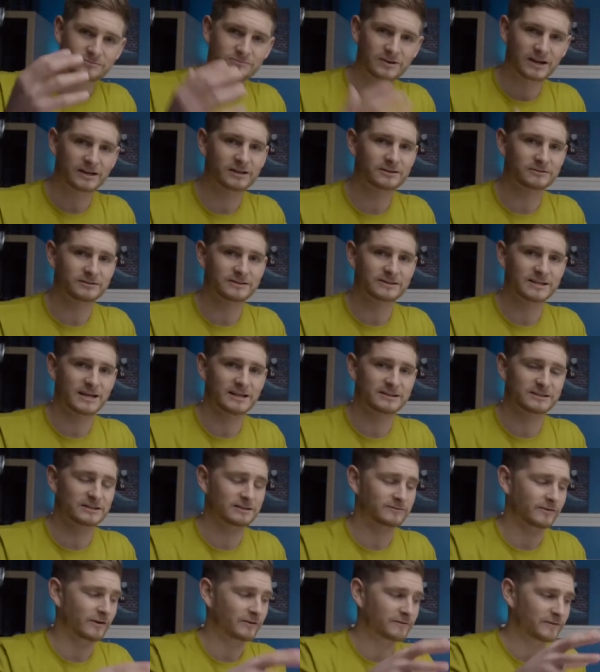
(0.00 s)
render
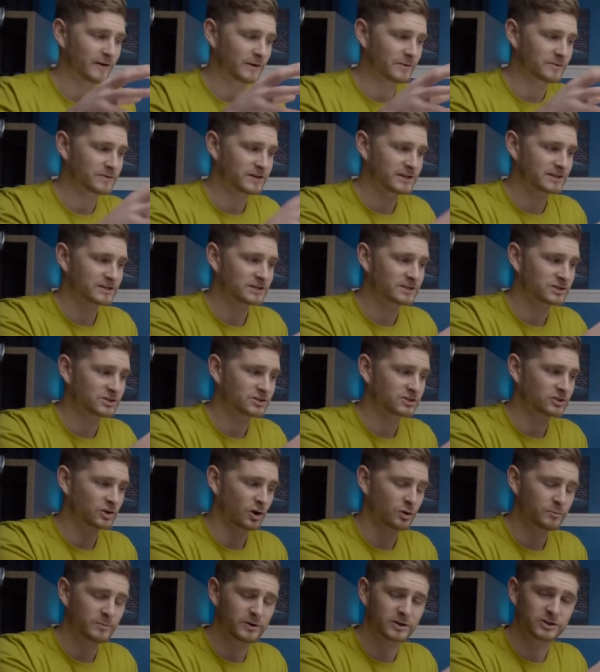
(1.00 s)
intensive. I found this is
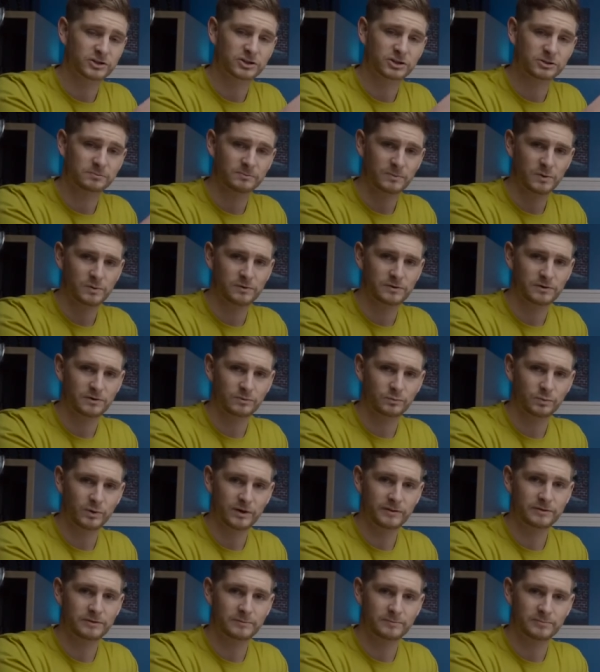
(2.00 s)
so much smoother
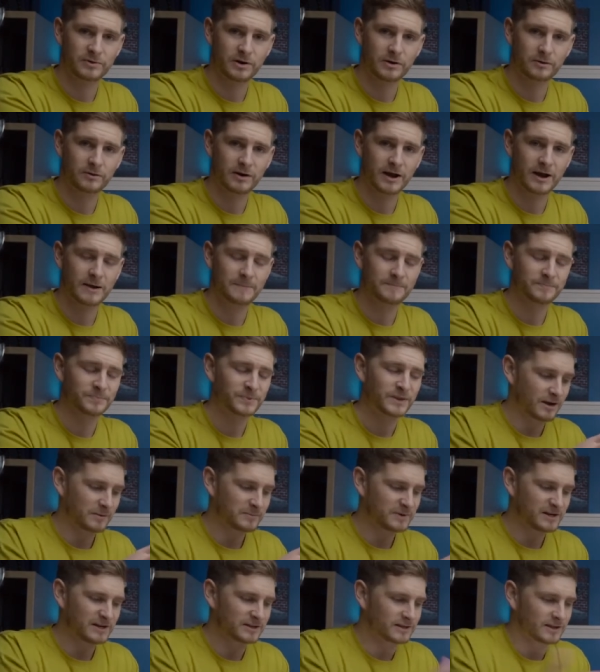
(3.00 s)
with the program.
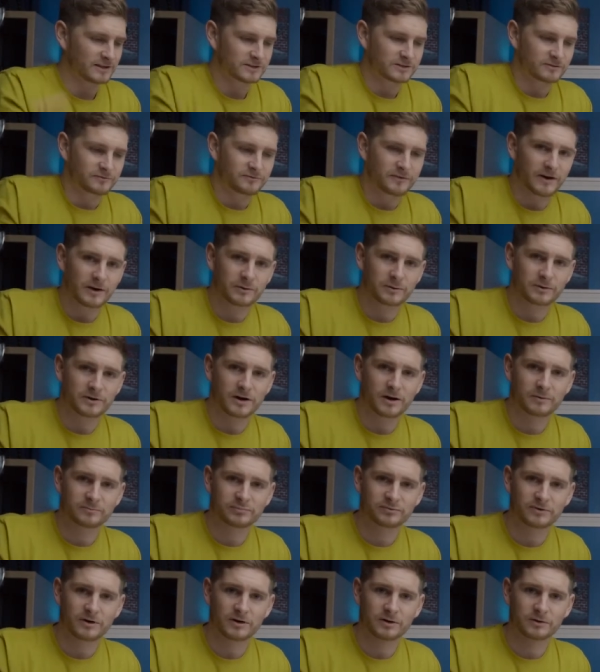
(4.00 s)
I mean, it's a Final
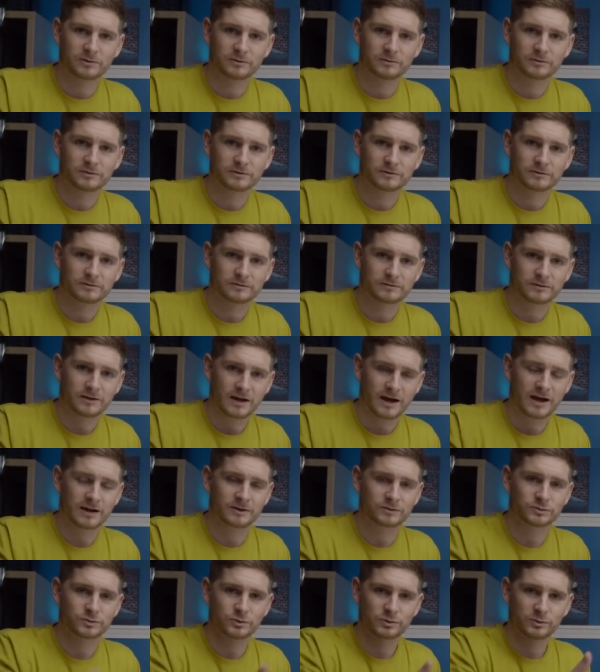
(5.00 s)
Cut Pro
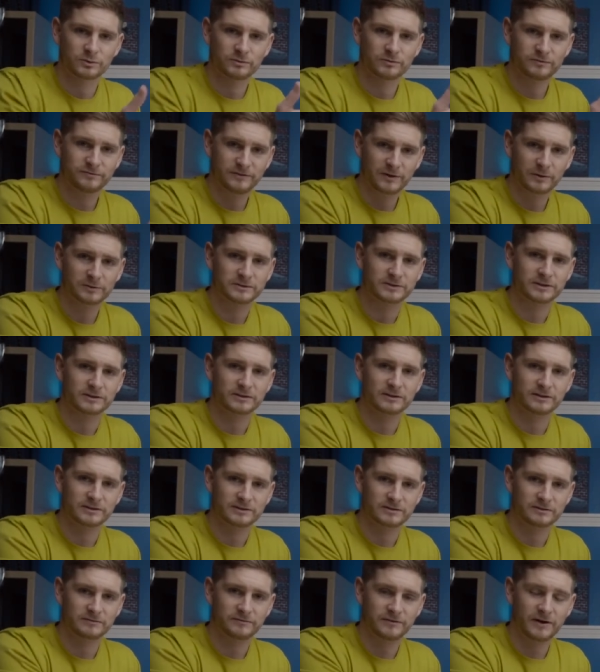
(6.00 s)
actual filter.
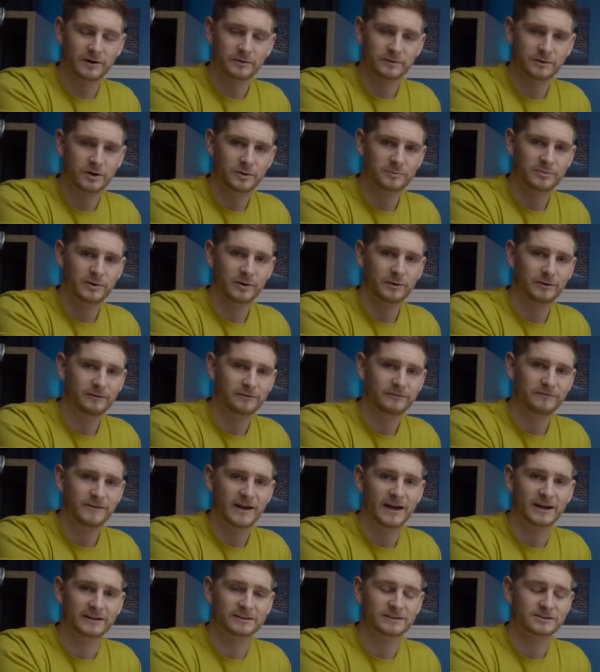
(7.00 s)
It's a Final Cut Pro
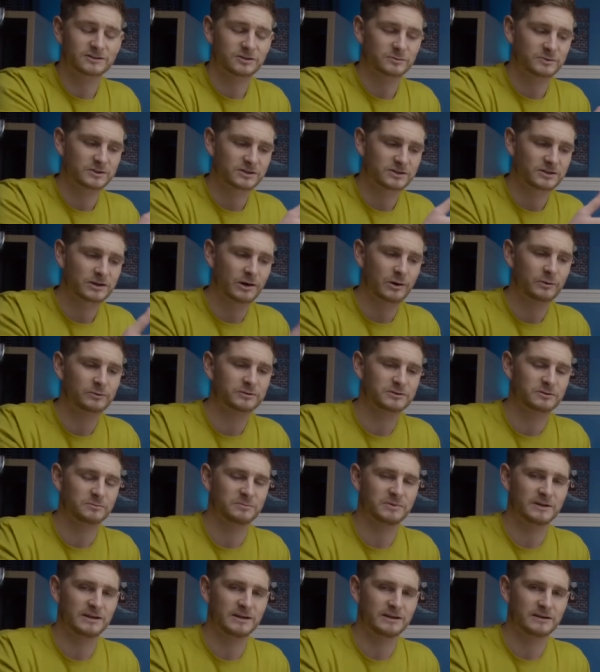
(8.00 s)
effect, so it's going to
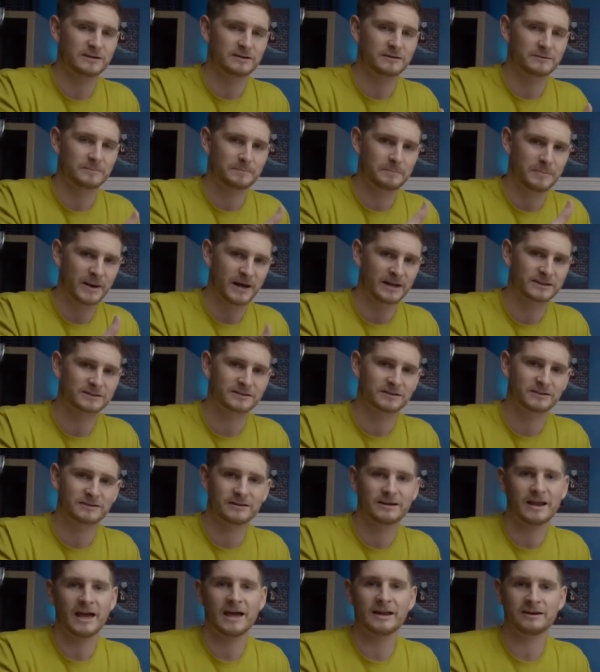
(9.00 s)
be better
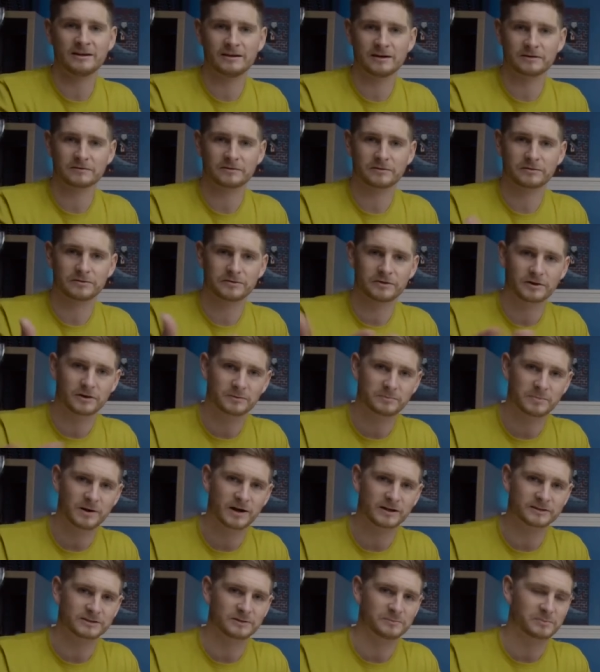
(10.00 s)
than any other
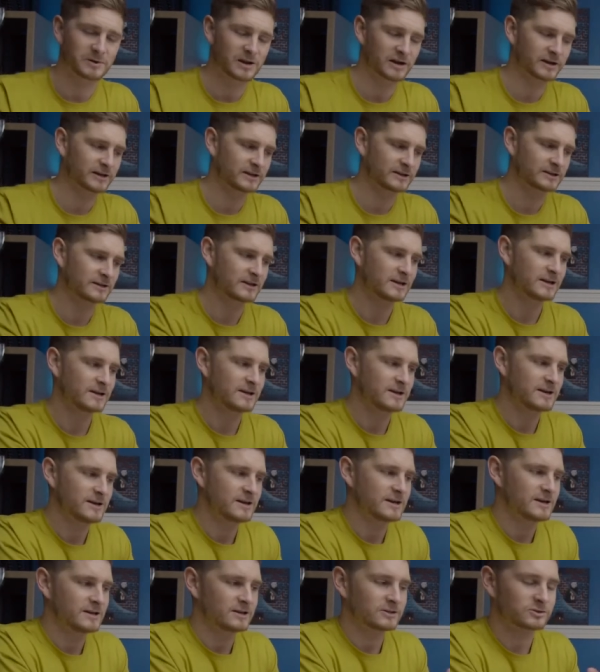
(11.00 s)
third-party plugin.
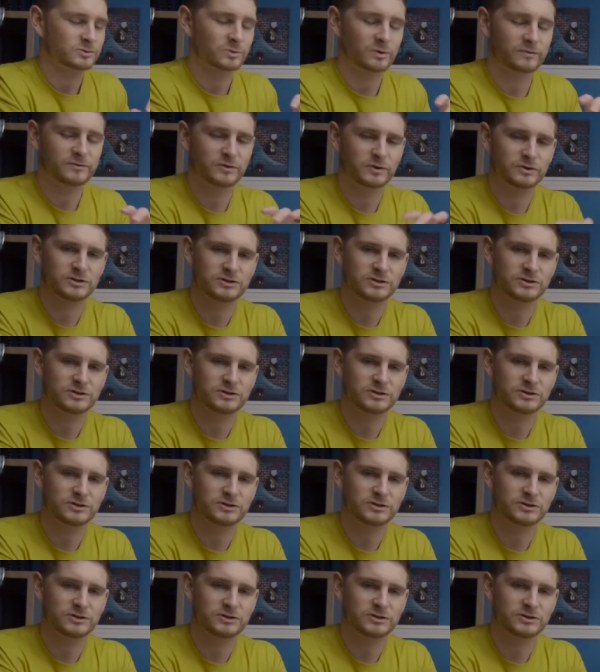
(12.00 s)
So if you're